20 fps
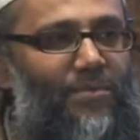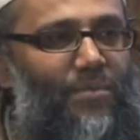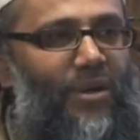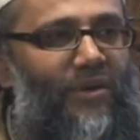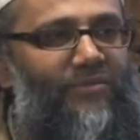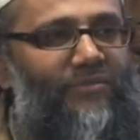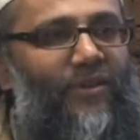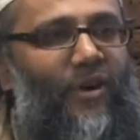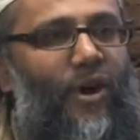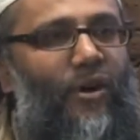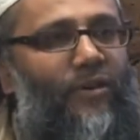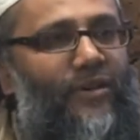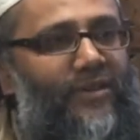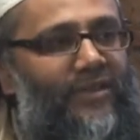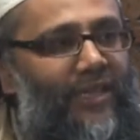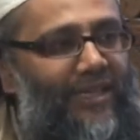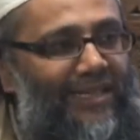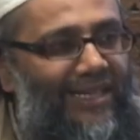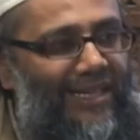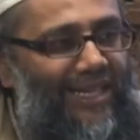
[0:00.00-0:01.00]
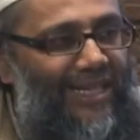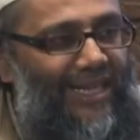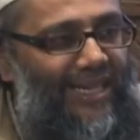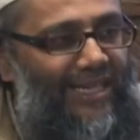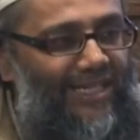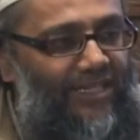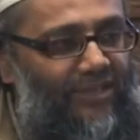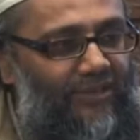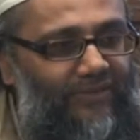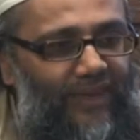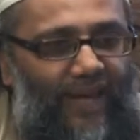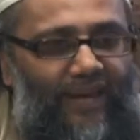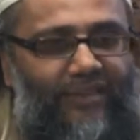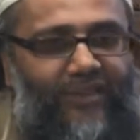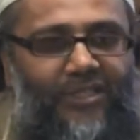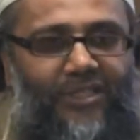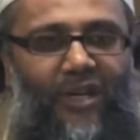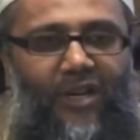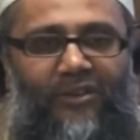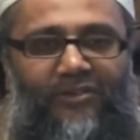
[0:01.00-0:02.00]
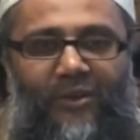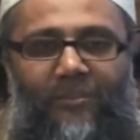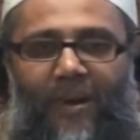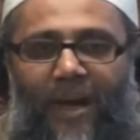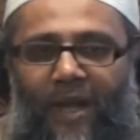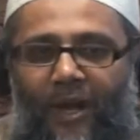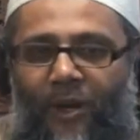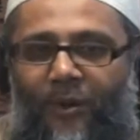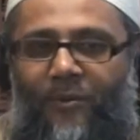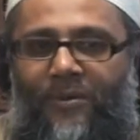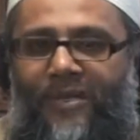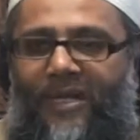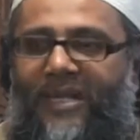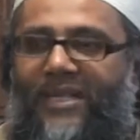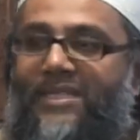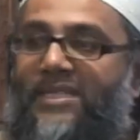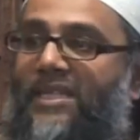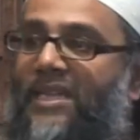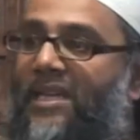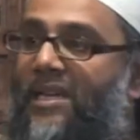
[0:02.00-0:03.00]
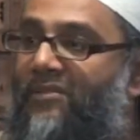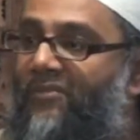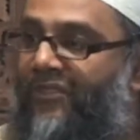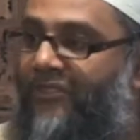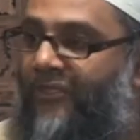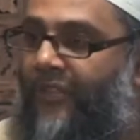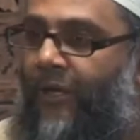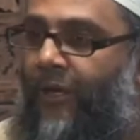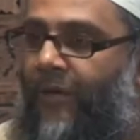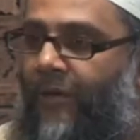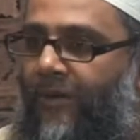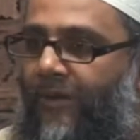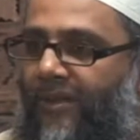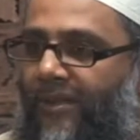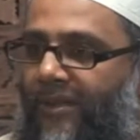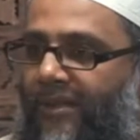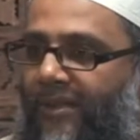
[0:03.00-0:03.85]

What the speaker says: Preferring the needs of others over my own needs, even though